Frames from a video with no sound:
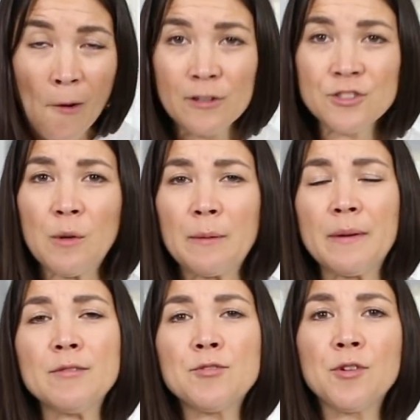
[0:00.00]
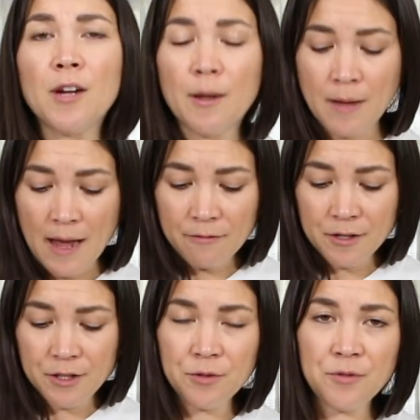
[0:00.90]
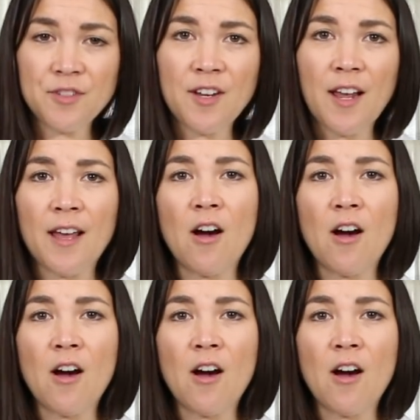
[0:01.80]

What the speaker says: Also on my Instagram, every Tuesday,